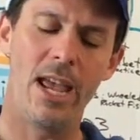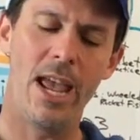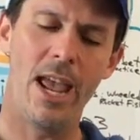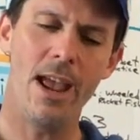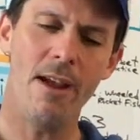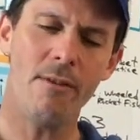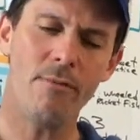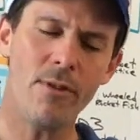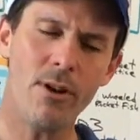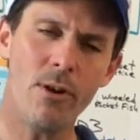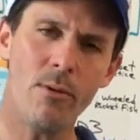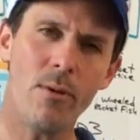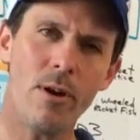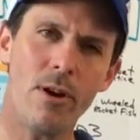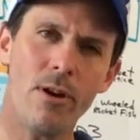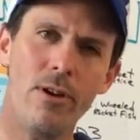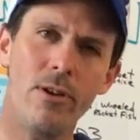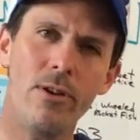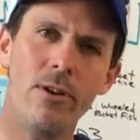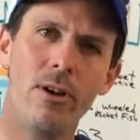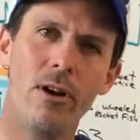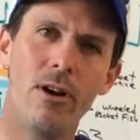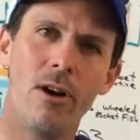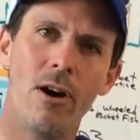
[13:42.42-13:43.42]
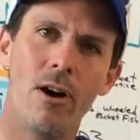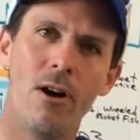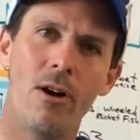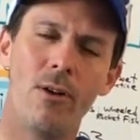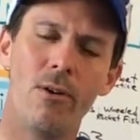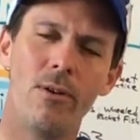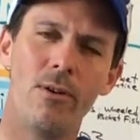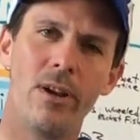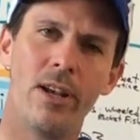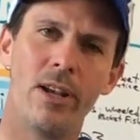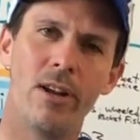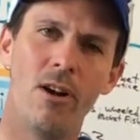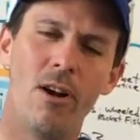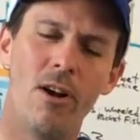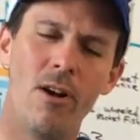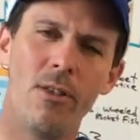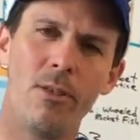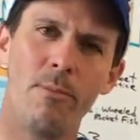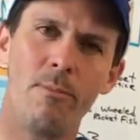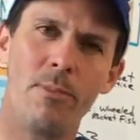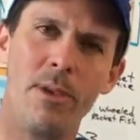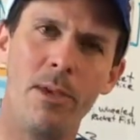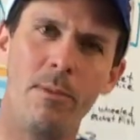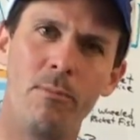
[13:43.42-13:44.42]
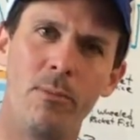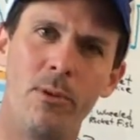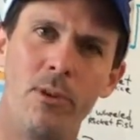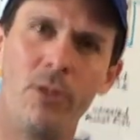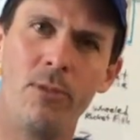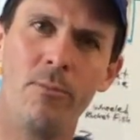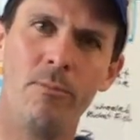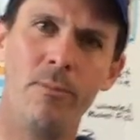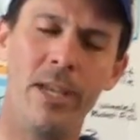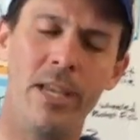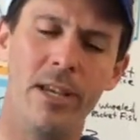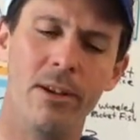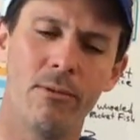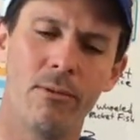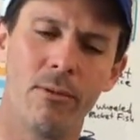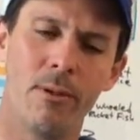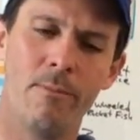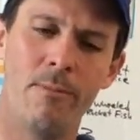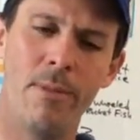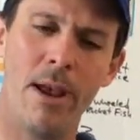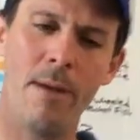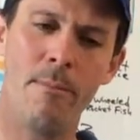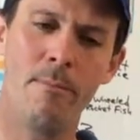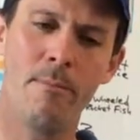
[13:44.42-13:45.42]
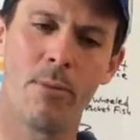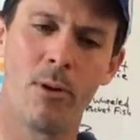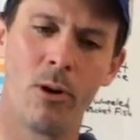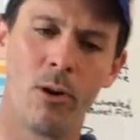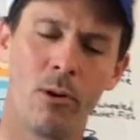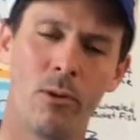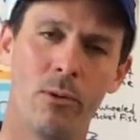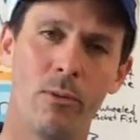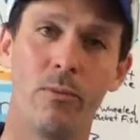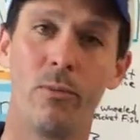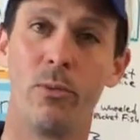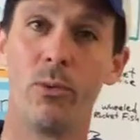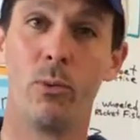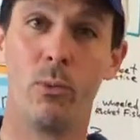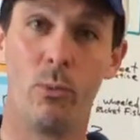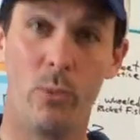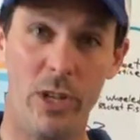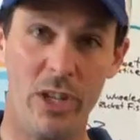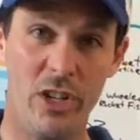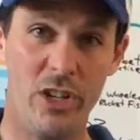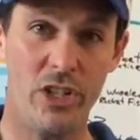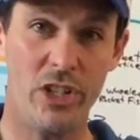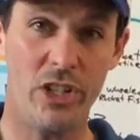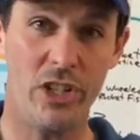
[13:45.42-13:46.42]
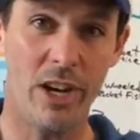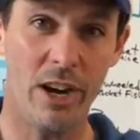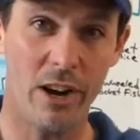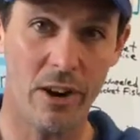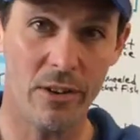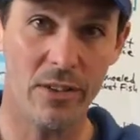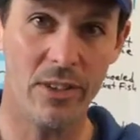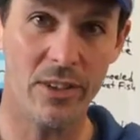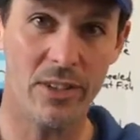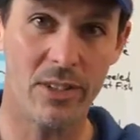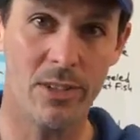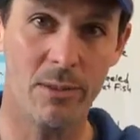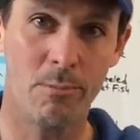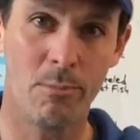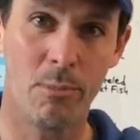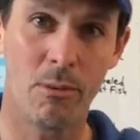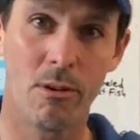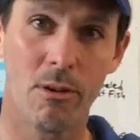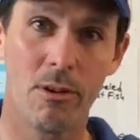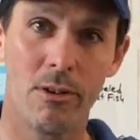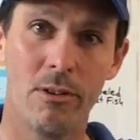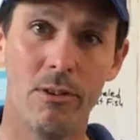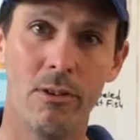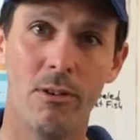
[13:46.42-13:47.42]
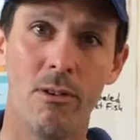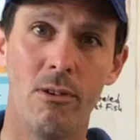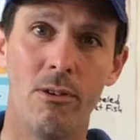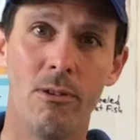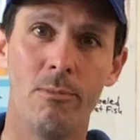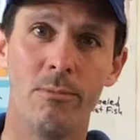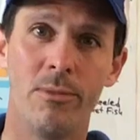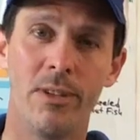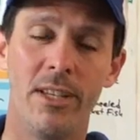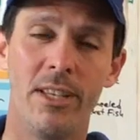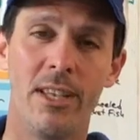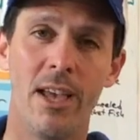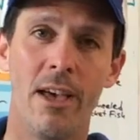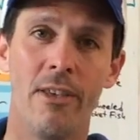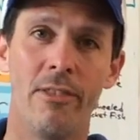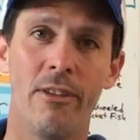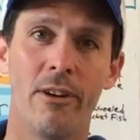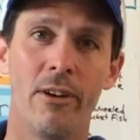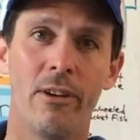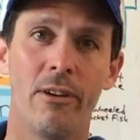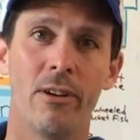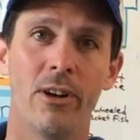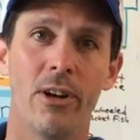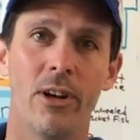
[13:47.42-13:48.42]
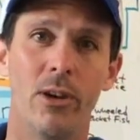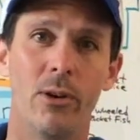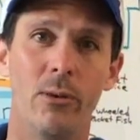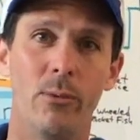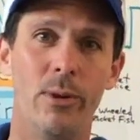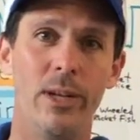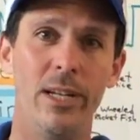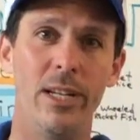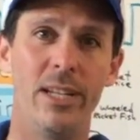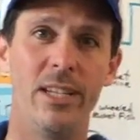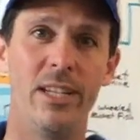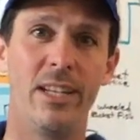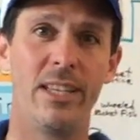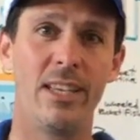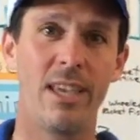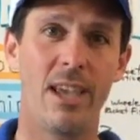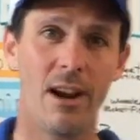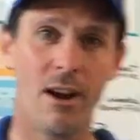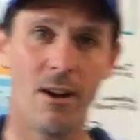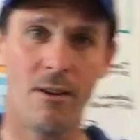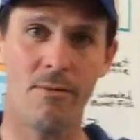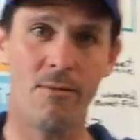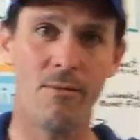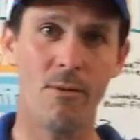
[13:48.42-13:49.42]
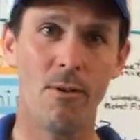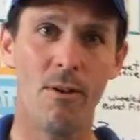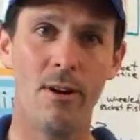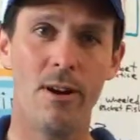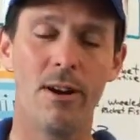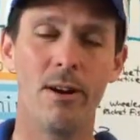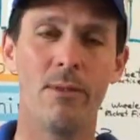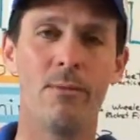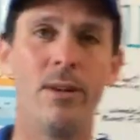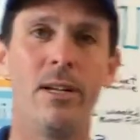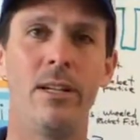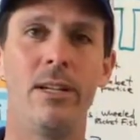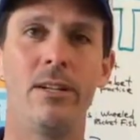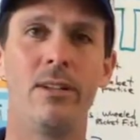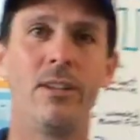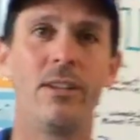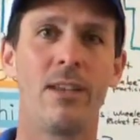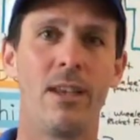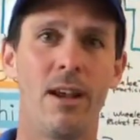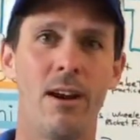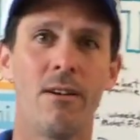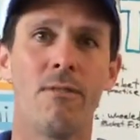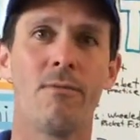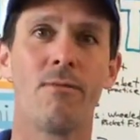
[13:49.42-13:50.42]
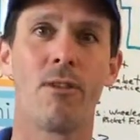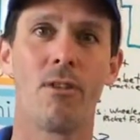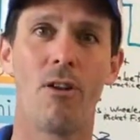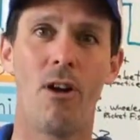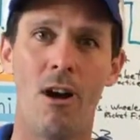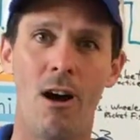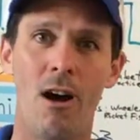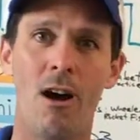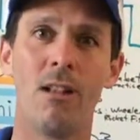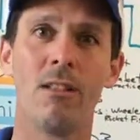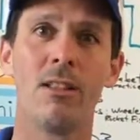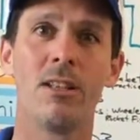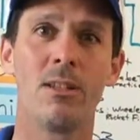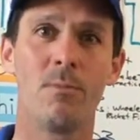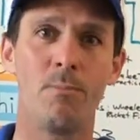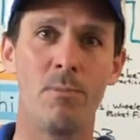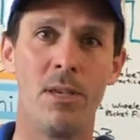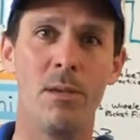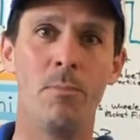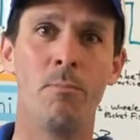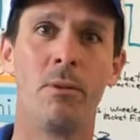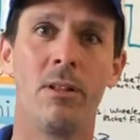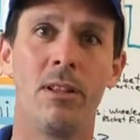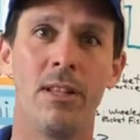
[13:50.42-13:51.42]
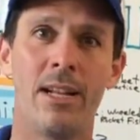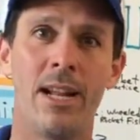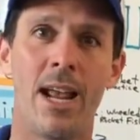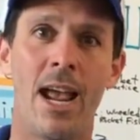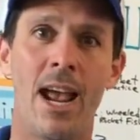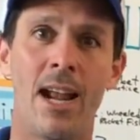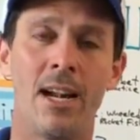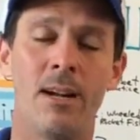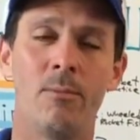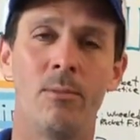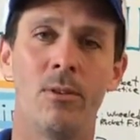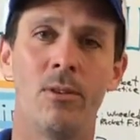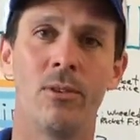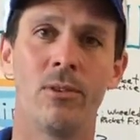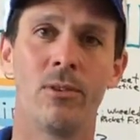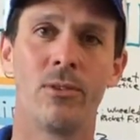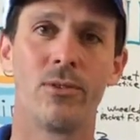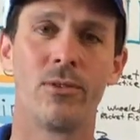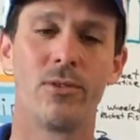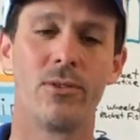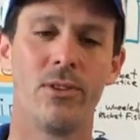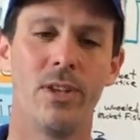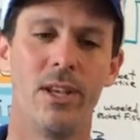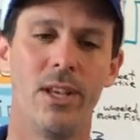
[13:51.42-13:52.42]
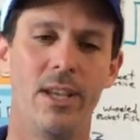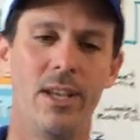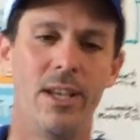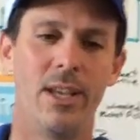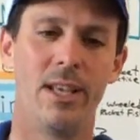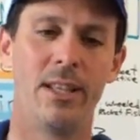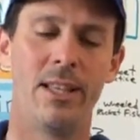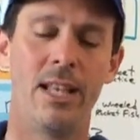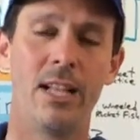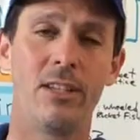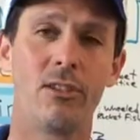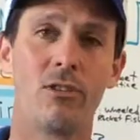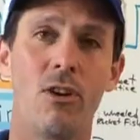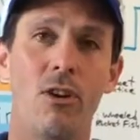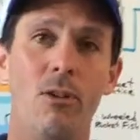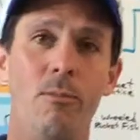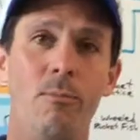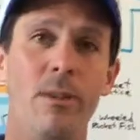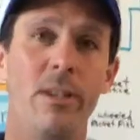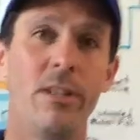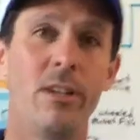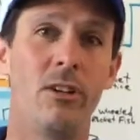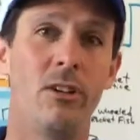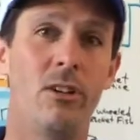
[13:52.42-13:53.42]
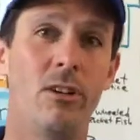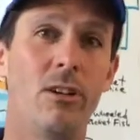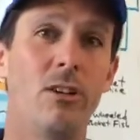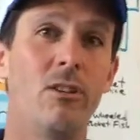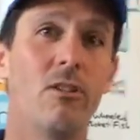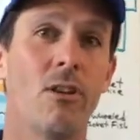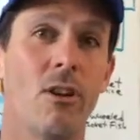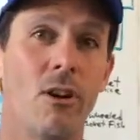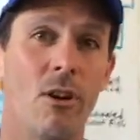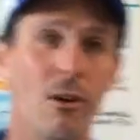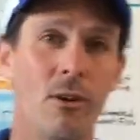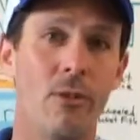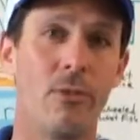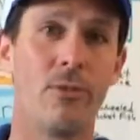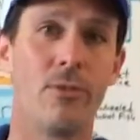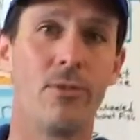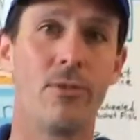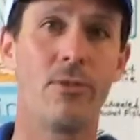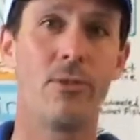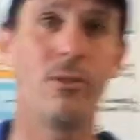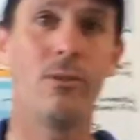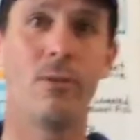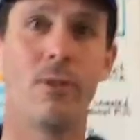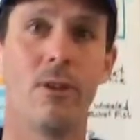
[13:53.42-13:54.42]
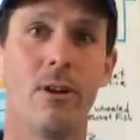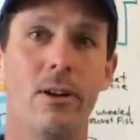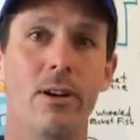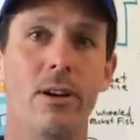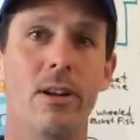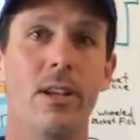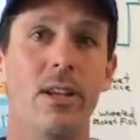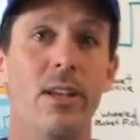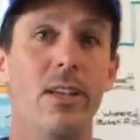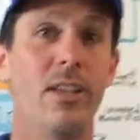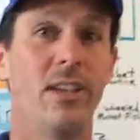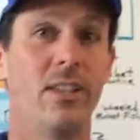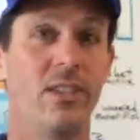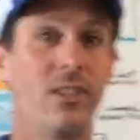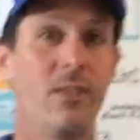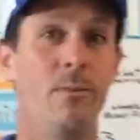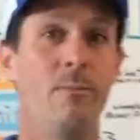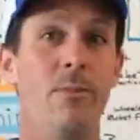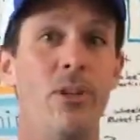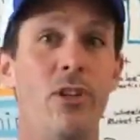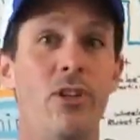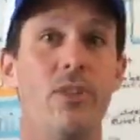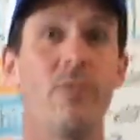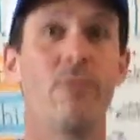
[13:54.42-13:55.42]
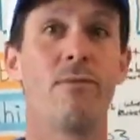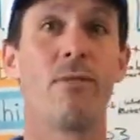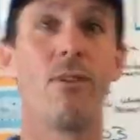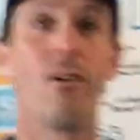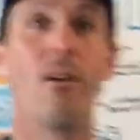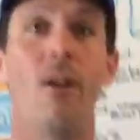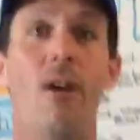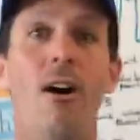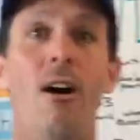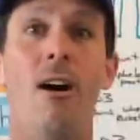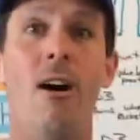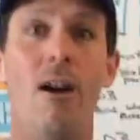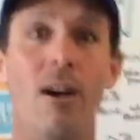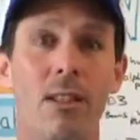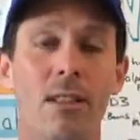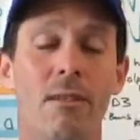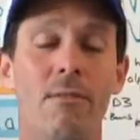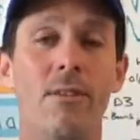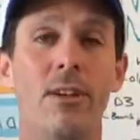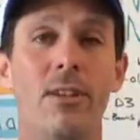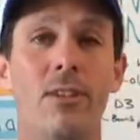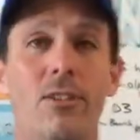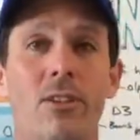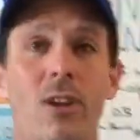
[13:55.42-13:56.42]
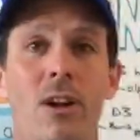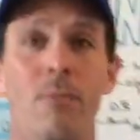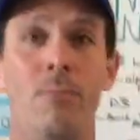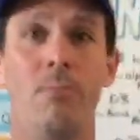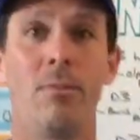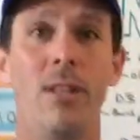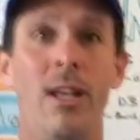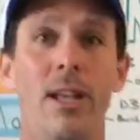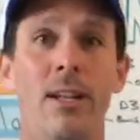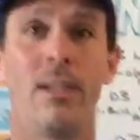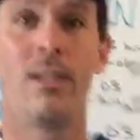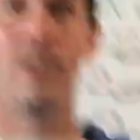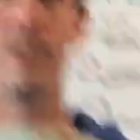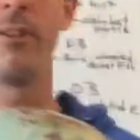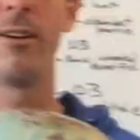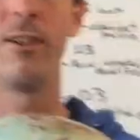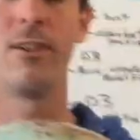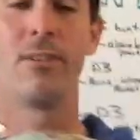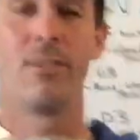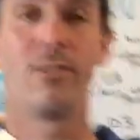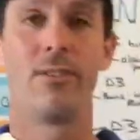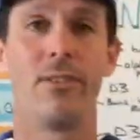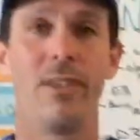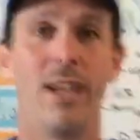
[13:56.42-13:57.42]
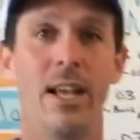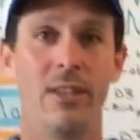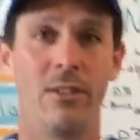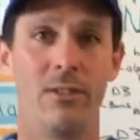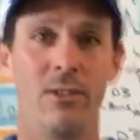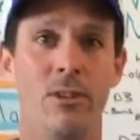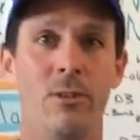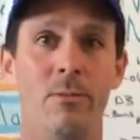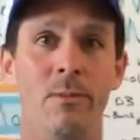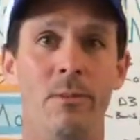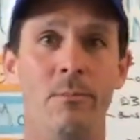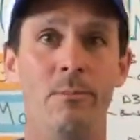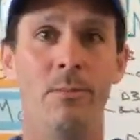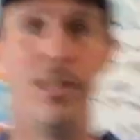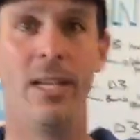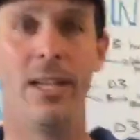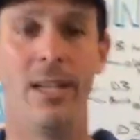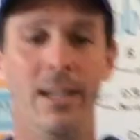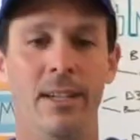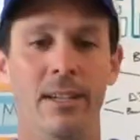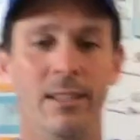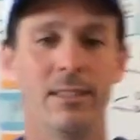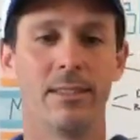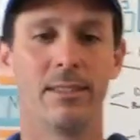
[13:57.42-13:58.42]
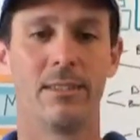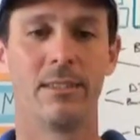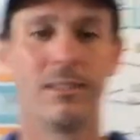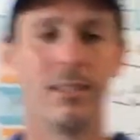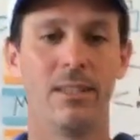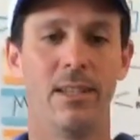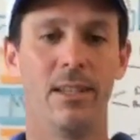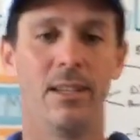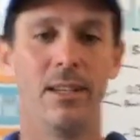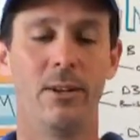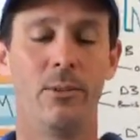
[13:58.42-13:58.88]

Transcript: Everywhere you go and all the people you meet, remember, we share this important home together. We need to care for it. We need to care for all its people and animals. And that's called being a good Earth steward. It's the mission for all of us on planet Earth as human beings.